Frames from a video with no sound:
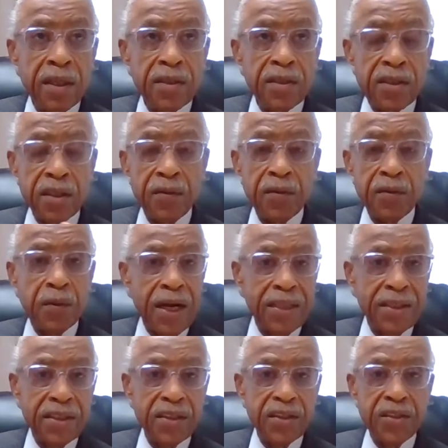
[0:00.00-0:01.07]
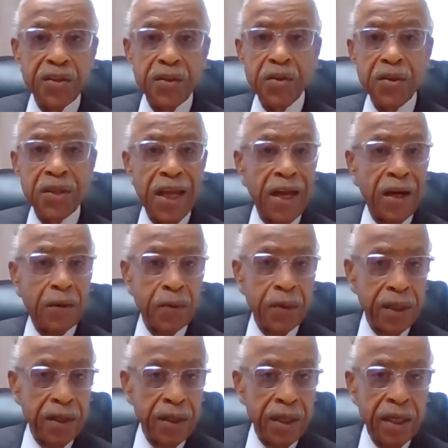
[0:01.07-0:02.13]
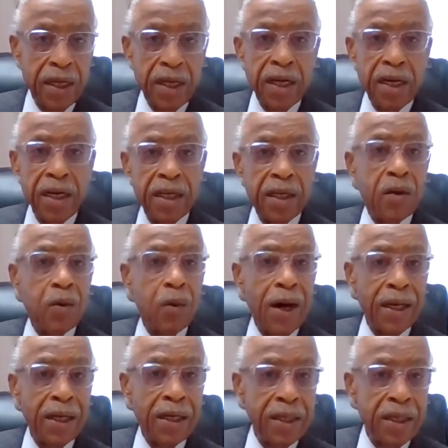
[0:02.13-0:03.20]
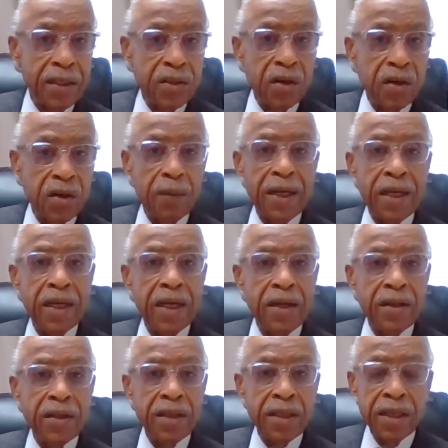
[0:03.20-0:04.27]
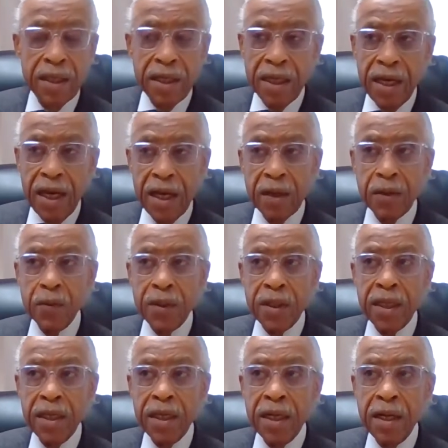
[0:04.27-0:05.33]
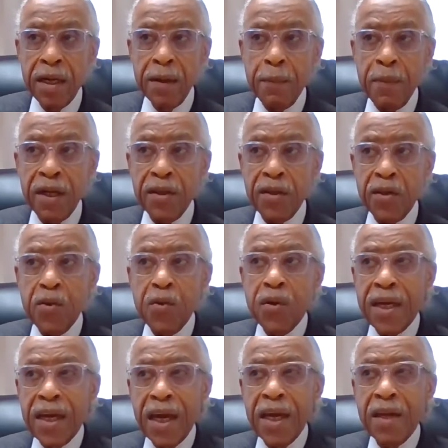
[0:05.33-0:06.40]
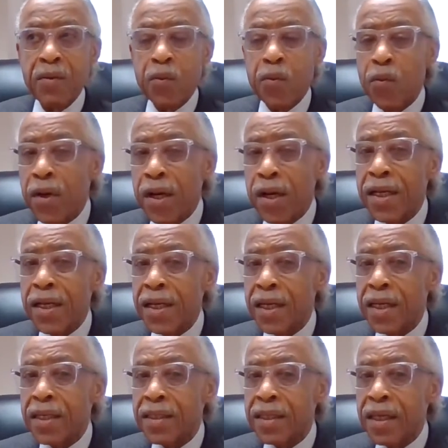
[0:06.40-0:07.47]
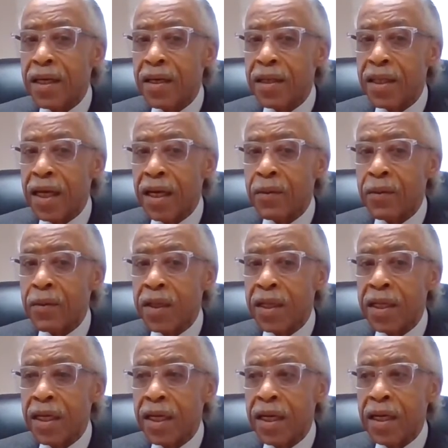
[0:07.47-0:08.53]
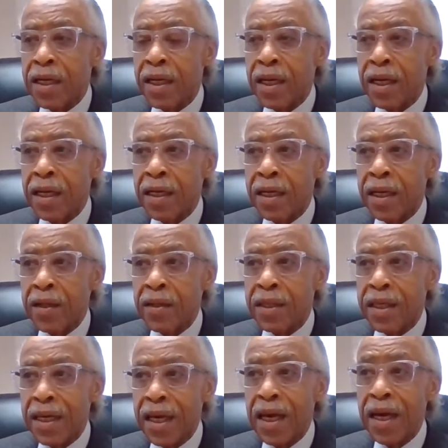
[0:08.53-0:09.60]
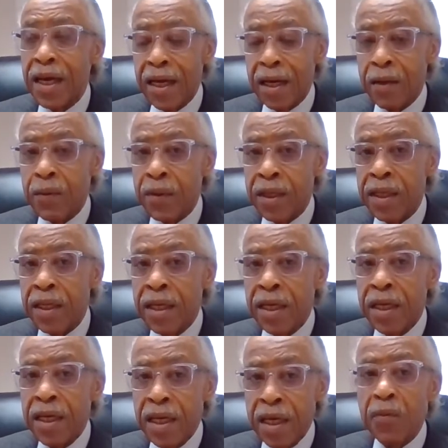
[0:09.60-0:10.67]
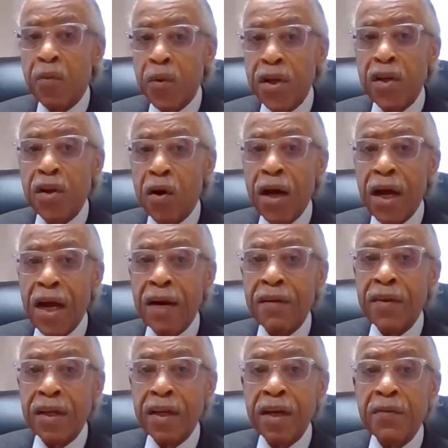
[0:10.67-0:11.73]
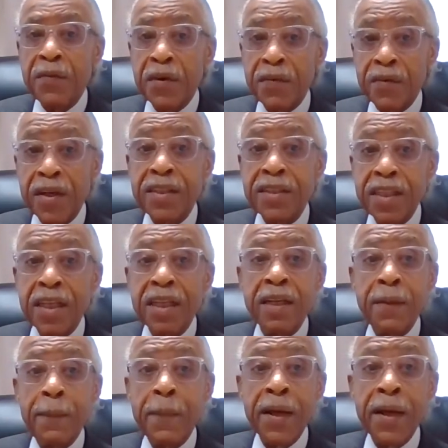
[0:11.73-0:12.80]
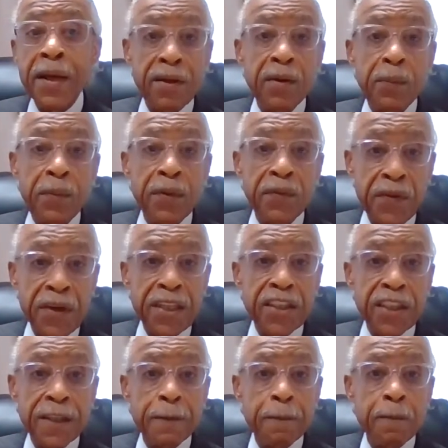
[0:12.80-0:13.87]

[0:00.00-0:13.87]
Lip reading: civil rights issues, equity, equality, talk about health equity, but you can't really get to health equity and health care equity if we don't have enough of us in the medical profession.